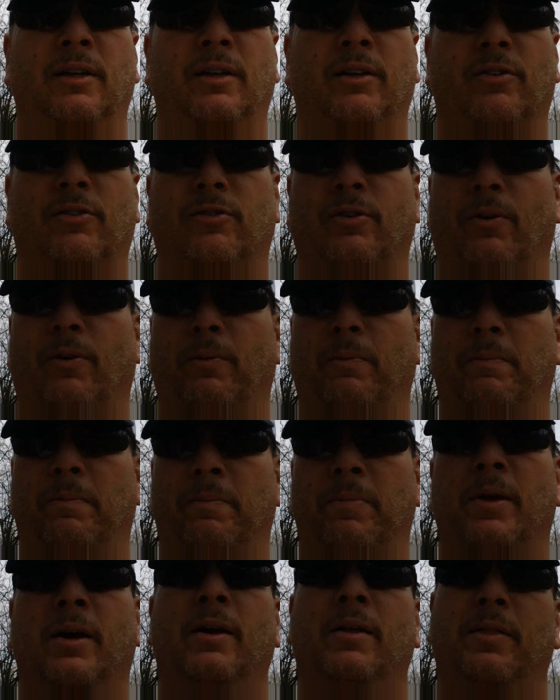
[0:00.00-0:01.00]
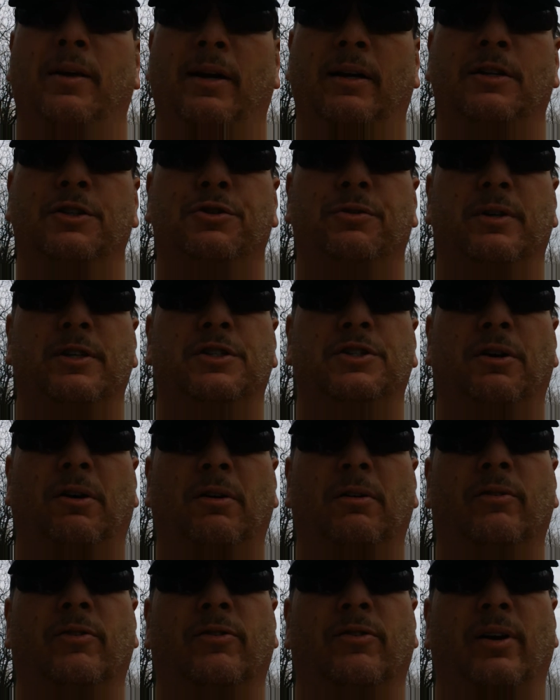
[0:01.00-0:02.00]
So there's your
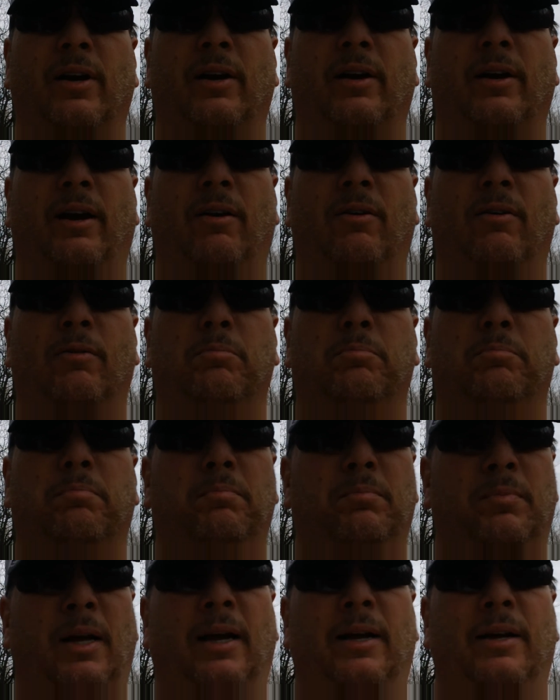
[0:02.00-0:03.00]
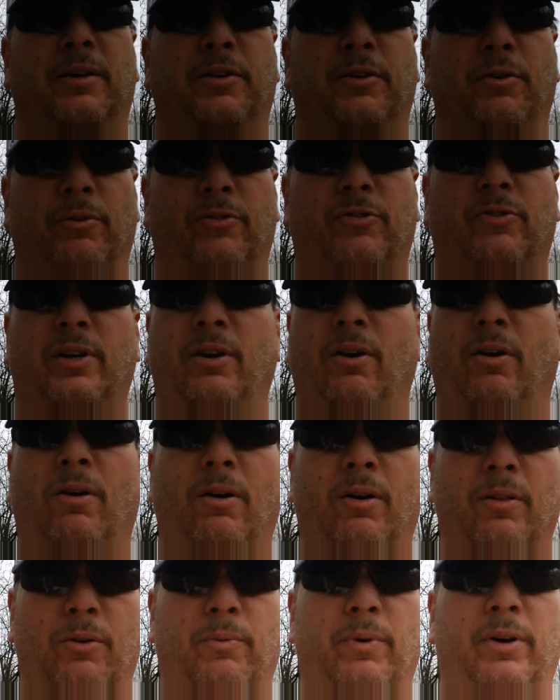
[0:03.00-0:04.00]
results, and I'll, you'll see
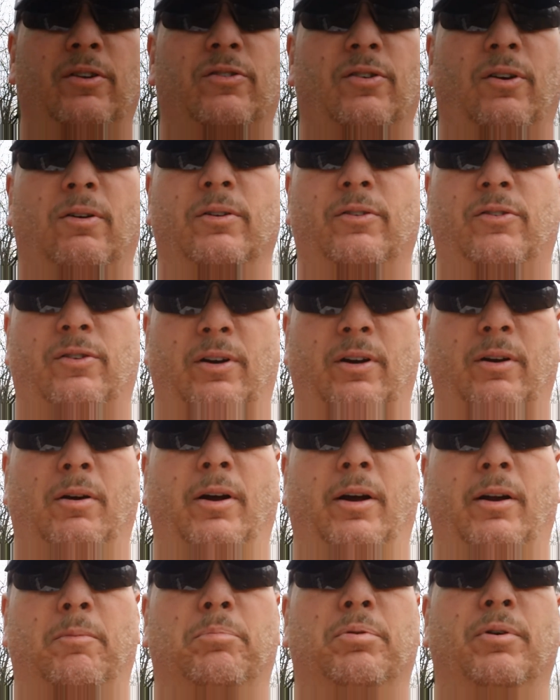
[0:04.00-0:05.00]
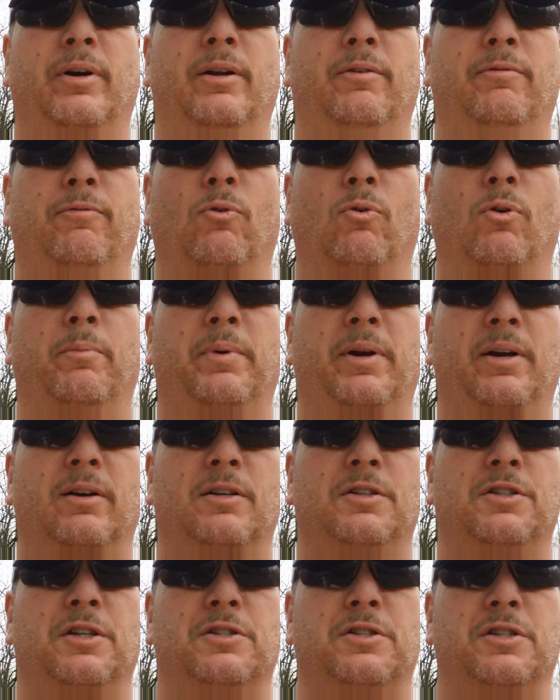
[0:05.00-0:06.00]
all the results in a, in a printed form here
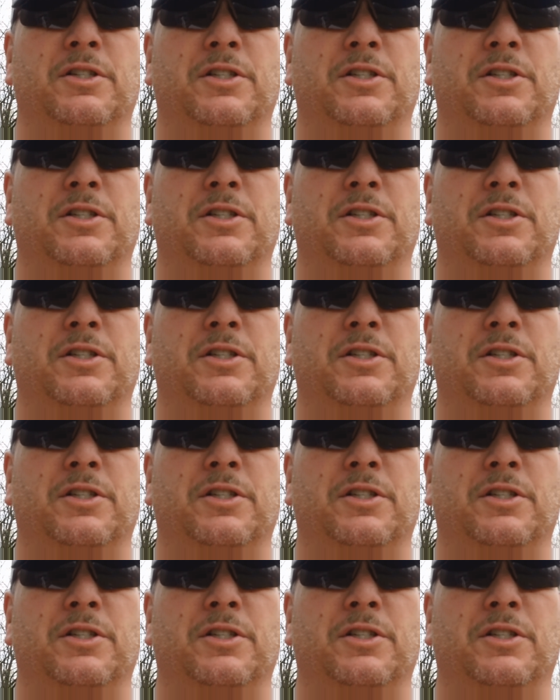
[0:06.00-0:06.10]
in just a